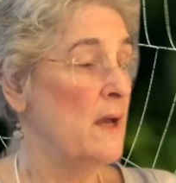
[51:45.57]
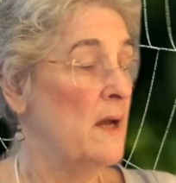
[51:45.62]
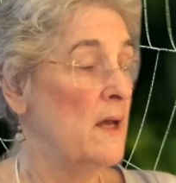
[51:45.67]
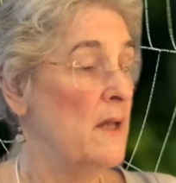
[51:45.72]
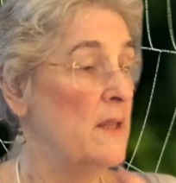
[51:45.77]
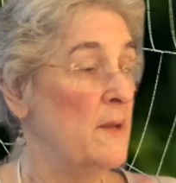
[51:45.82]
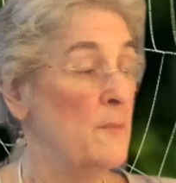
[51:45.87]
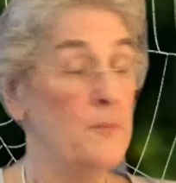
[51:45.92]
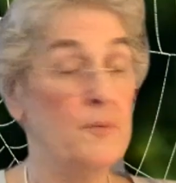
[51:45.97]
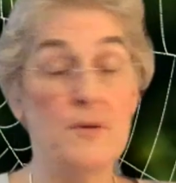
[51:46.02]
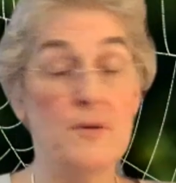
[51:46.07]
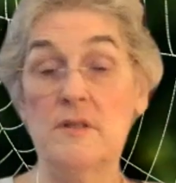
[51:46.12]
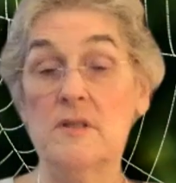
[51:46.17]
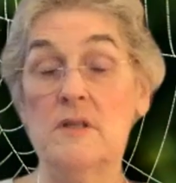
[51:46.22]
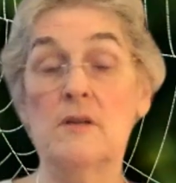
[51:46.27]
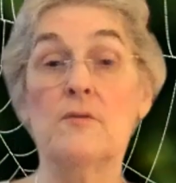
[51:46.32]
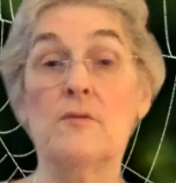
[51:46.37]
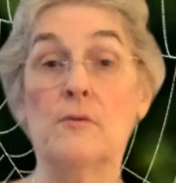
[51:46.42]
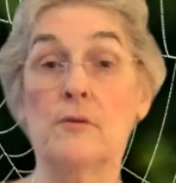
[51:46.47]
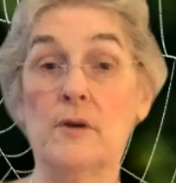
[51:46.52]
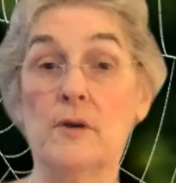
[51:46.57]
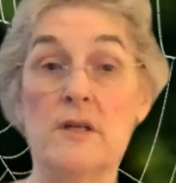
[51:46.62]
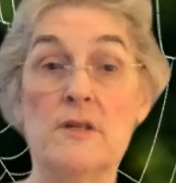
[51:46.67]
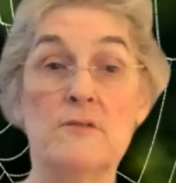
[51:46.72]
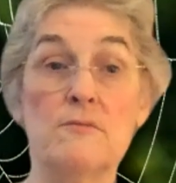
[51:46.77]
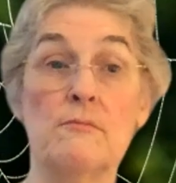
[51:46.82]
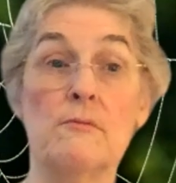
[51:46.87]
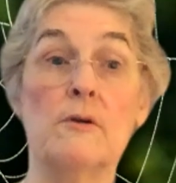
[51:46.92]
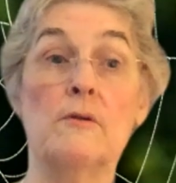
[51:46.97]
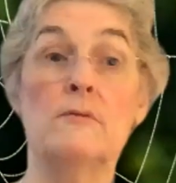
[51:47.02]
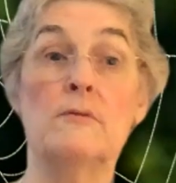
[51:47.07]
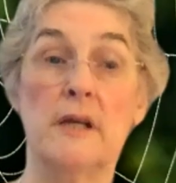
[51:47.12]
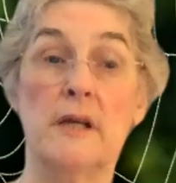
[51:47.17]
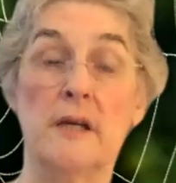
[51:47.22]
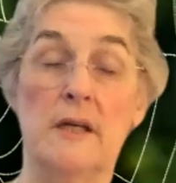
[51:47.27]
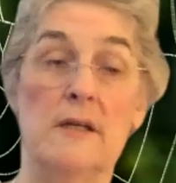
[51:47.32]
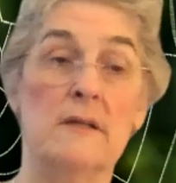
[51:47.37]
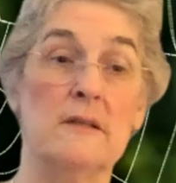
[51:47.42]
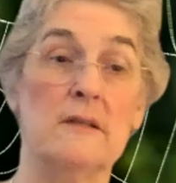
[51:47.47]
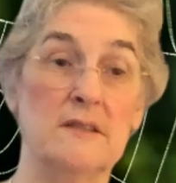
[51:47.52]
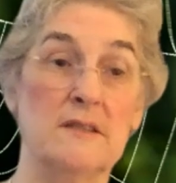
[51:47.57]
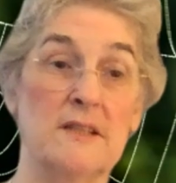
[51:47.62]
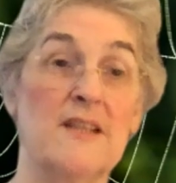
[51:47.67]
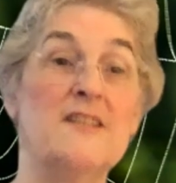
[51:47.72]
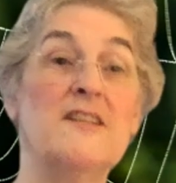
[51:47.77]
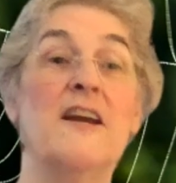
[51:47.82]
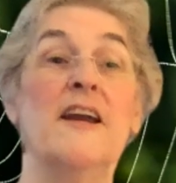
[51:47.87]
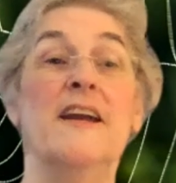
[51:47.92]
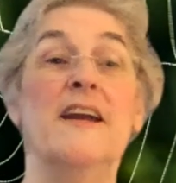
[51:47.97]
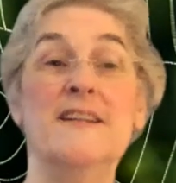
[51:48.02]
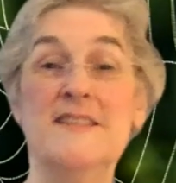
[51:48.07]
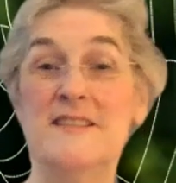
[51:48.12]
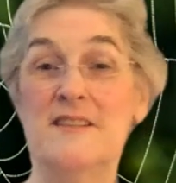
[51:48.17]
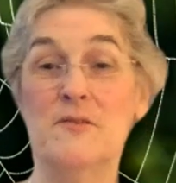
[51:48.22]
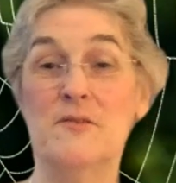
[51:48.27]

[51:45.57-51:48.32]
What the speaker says: the prison authorities rotate because they change